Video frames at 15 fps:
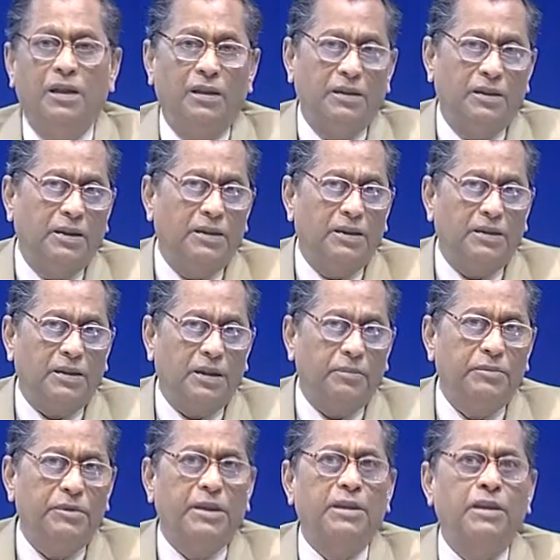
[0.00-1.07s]
then the
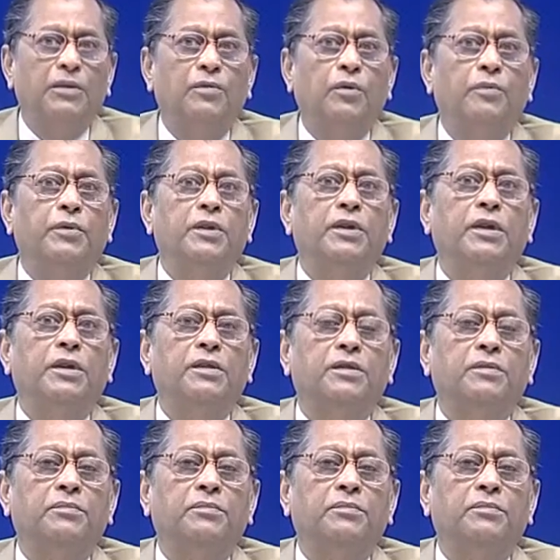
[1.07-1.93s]
subjective opinions